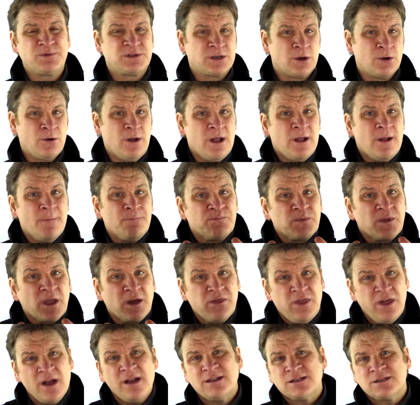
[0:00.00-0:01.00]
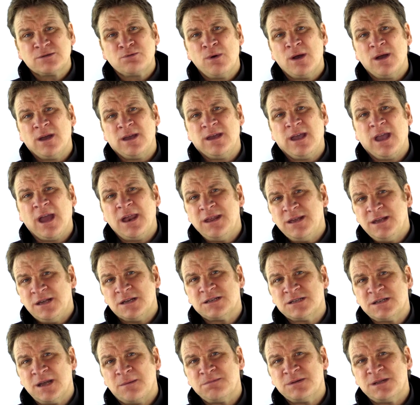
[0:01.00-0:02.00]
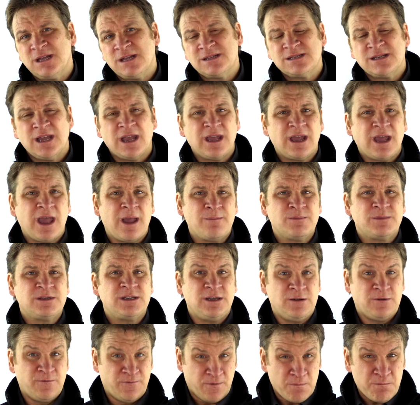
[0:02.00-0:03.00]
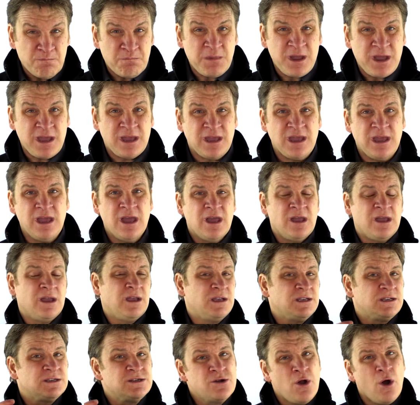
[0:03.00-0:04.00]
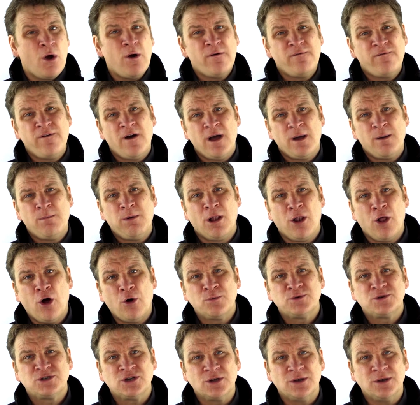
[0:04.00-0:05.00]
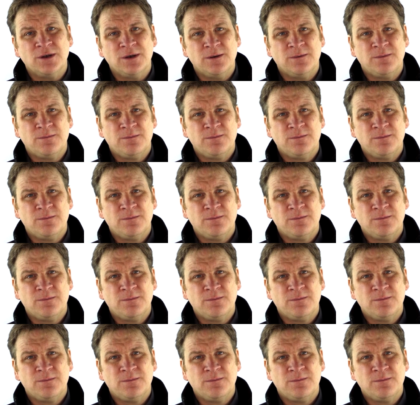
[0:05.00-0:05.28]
So that's why getting your septic tank emptied, for me, is not a viable option.